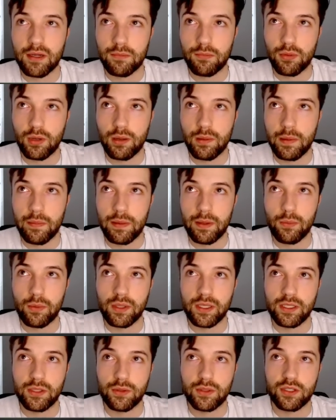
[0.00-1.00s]
I'd probably be
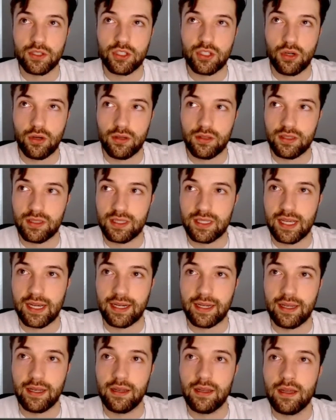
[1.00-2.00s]
willing to at the start of the
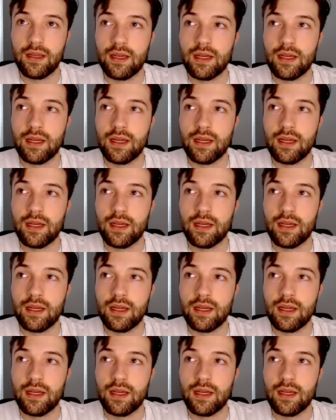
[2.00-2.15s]
second.